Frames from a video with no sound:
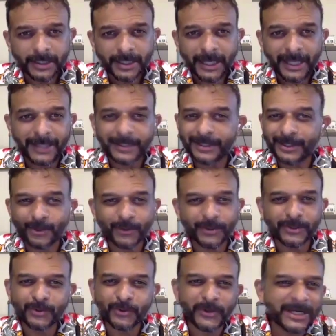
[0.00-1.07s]
and
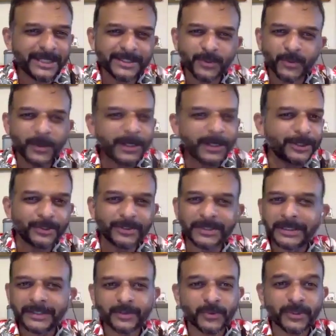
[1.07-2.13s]
you read the word and you
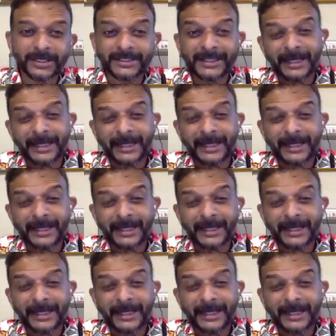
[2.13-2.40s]
hear the word.